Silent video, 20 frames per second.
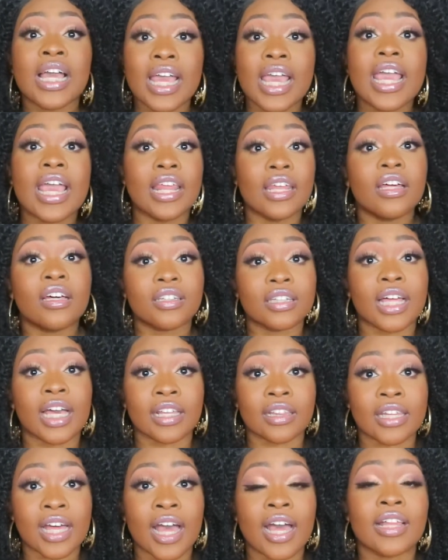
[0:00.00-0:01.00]
it looked
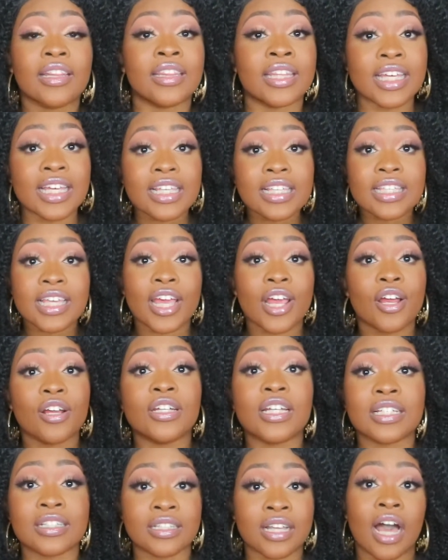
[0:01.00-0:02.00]
like that. This hair
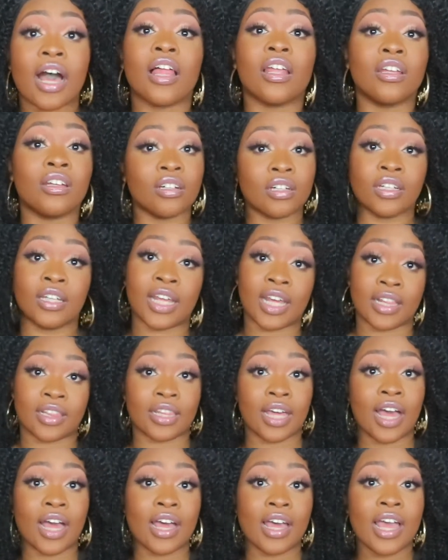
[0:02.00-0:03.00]
does not look like
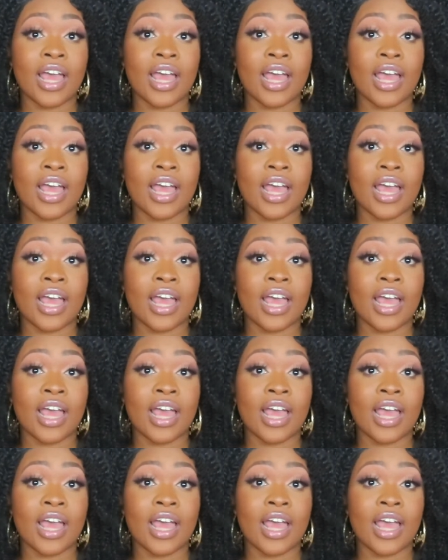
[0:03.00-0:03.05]
that,